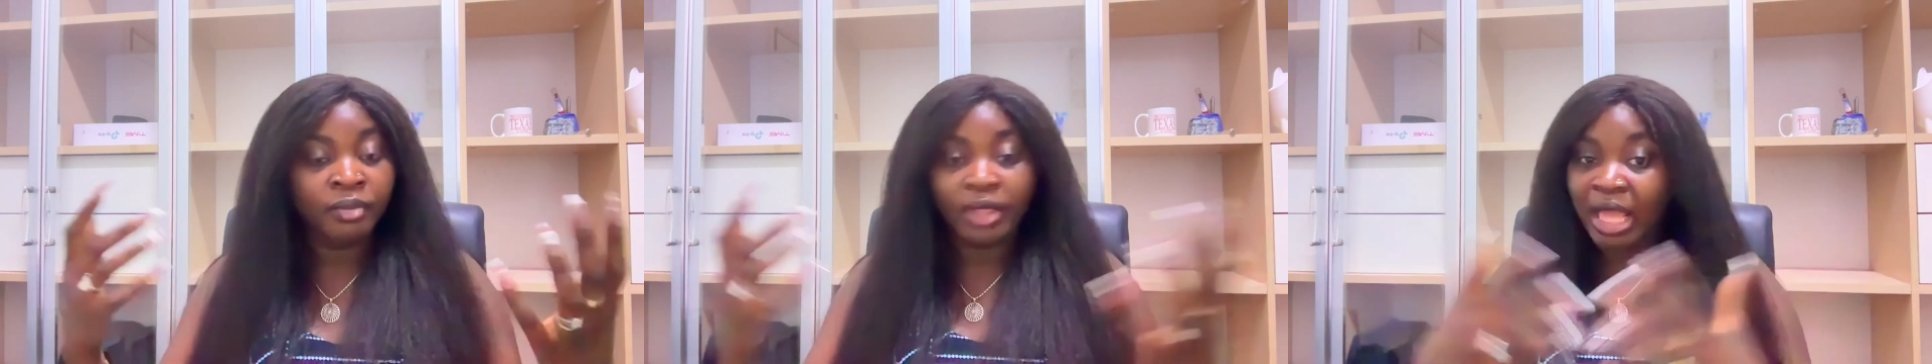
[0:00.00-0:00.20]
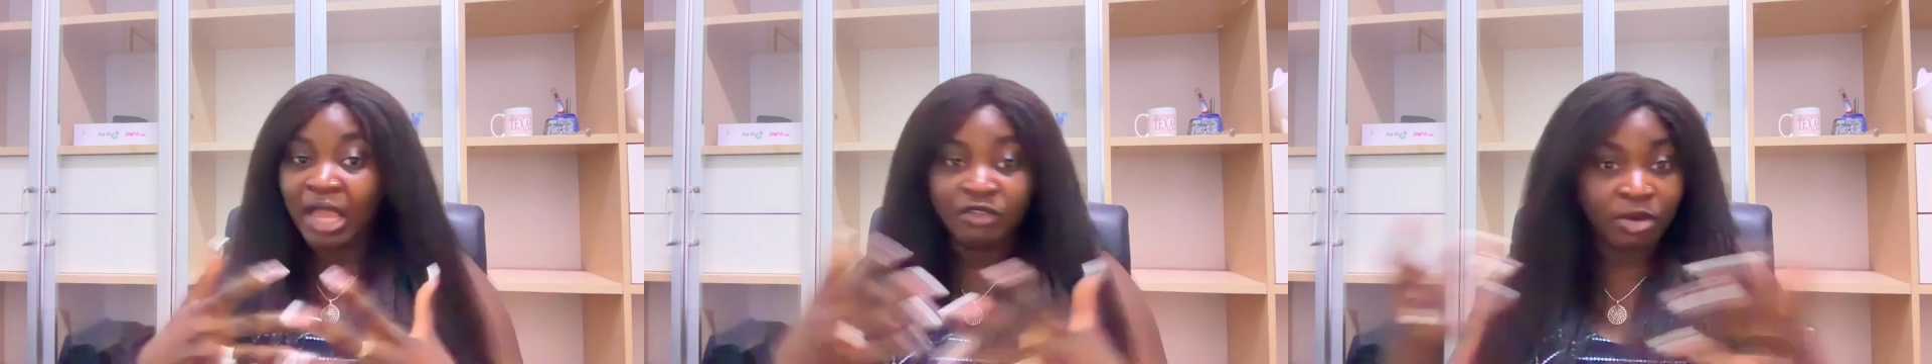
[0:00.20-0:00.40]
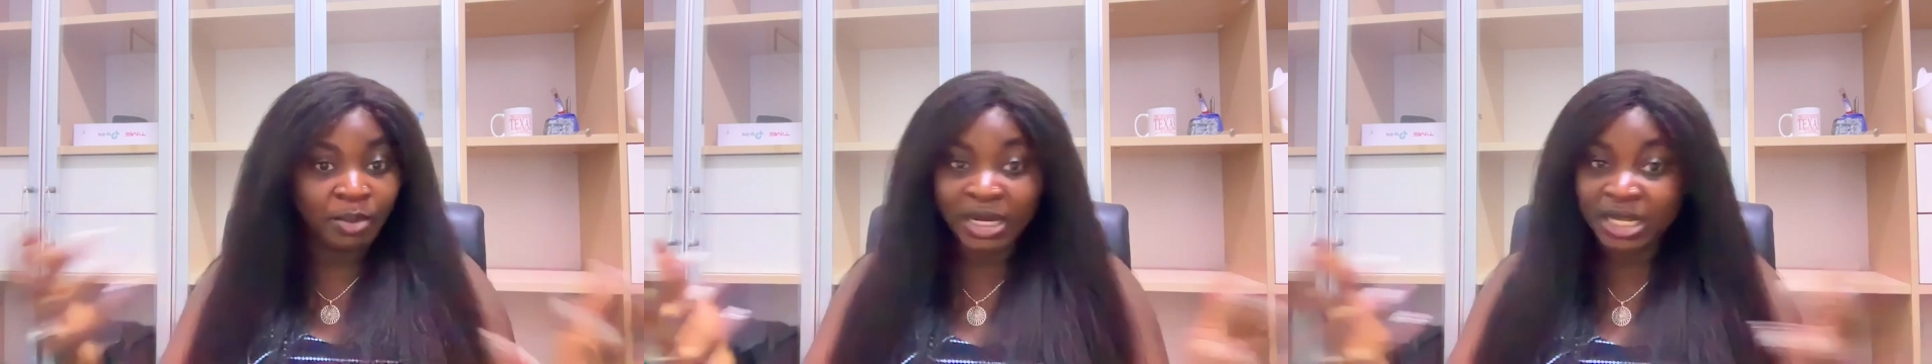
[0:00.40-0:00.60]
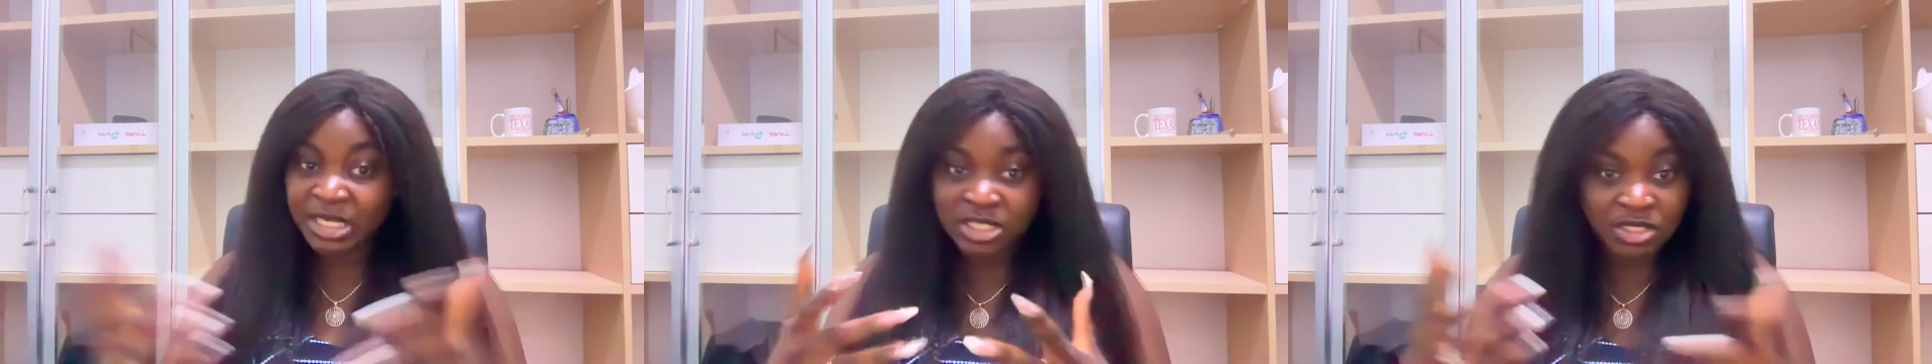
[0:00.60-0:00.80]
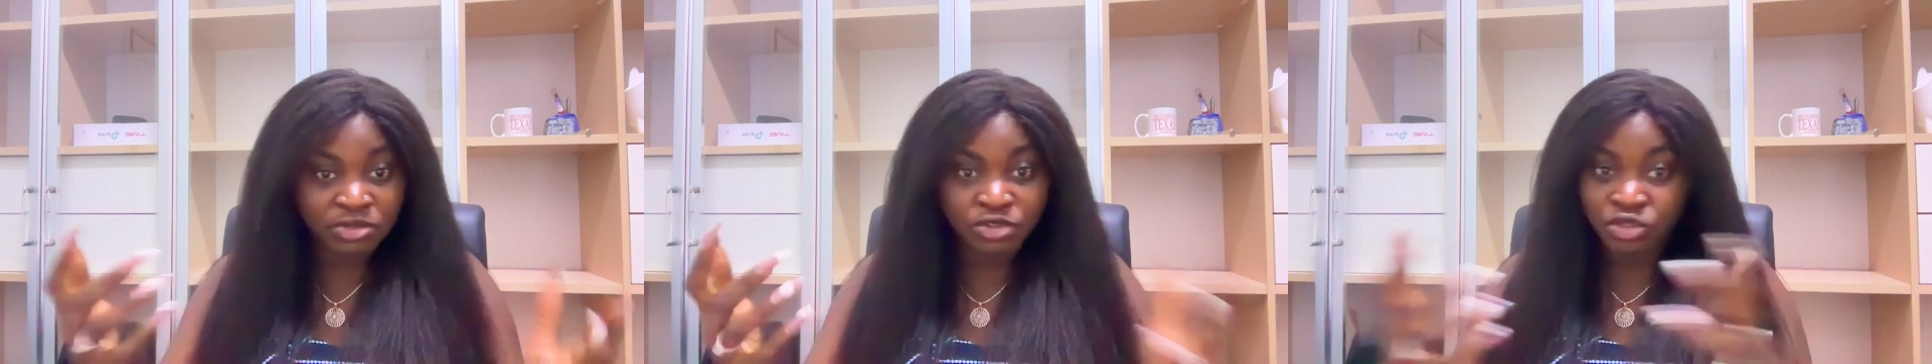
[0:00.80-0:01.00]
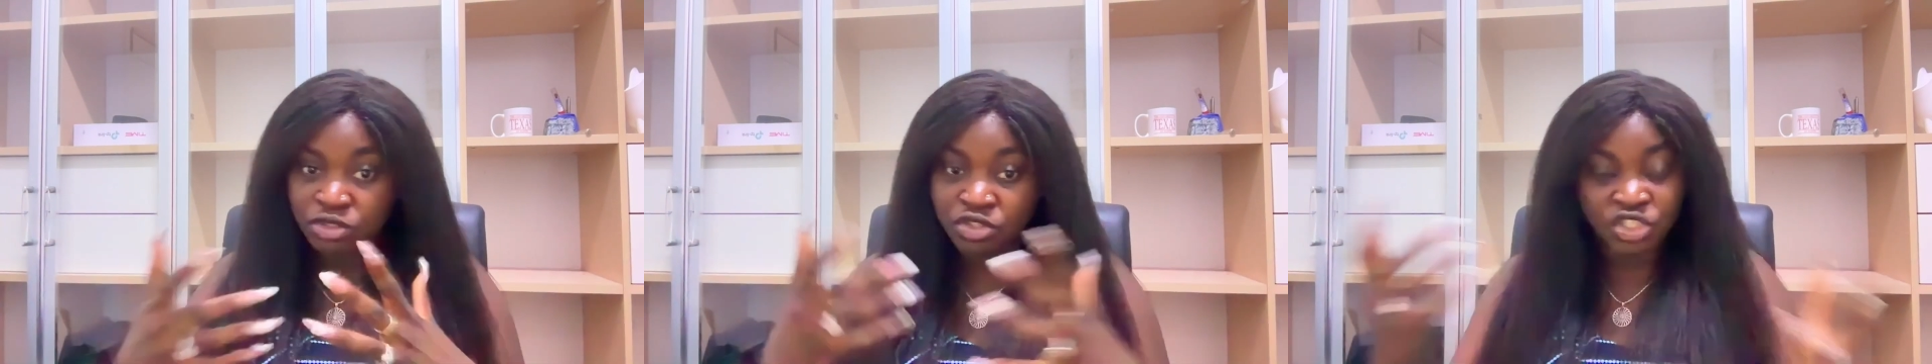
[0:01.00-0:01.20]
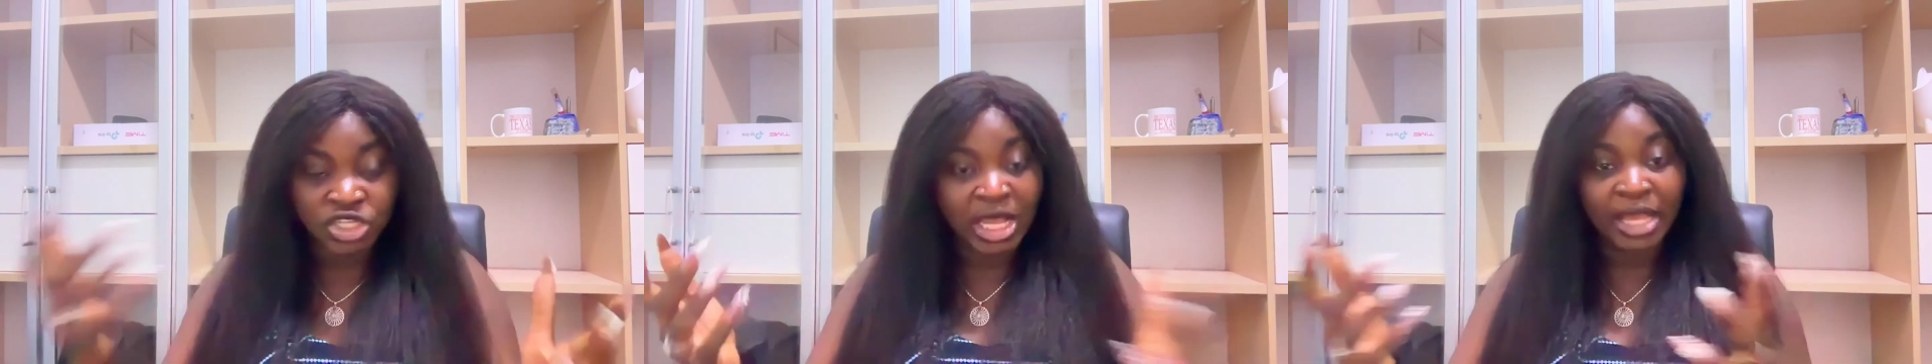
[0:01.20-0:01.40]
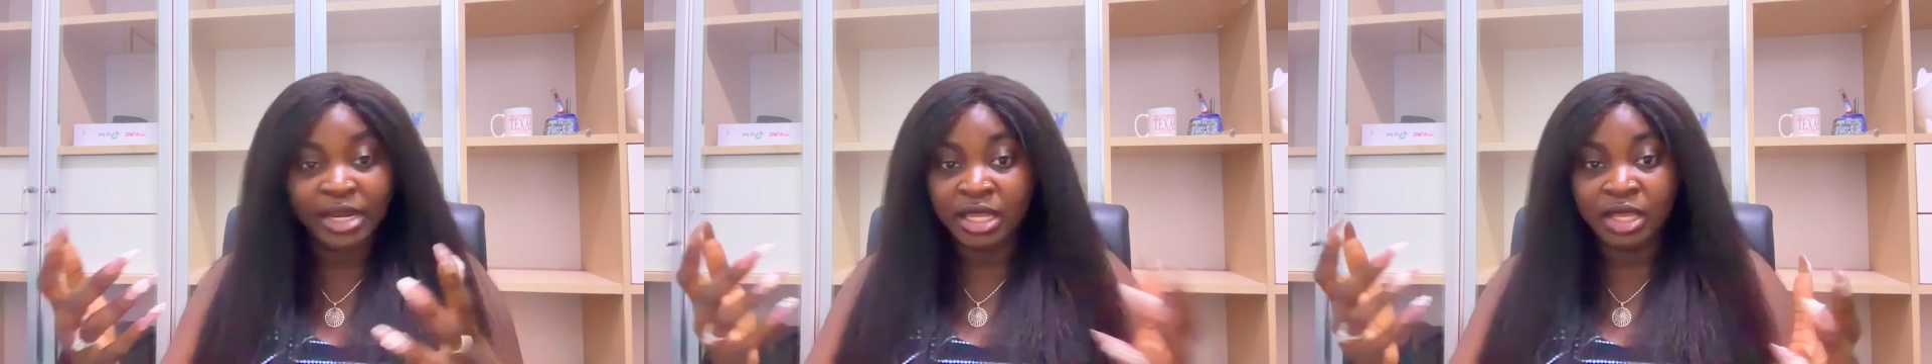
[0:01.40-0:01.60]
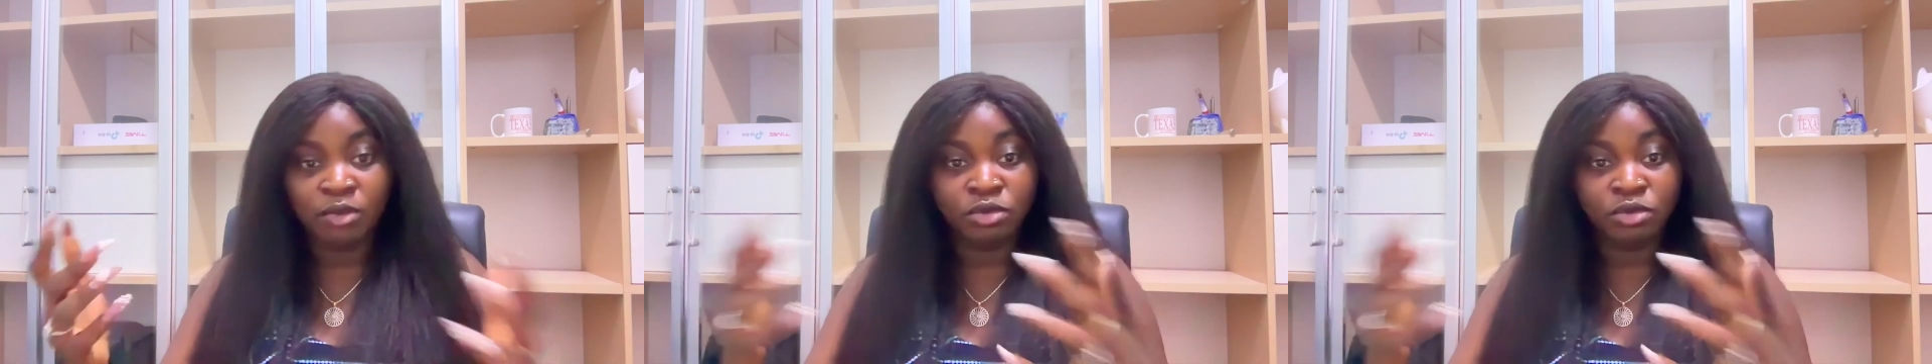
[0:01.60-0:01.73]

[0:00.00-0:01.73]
Everybody's just chatting.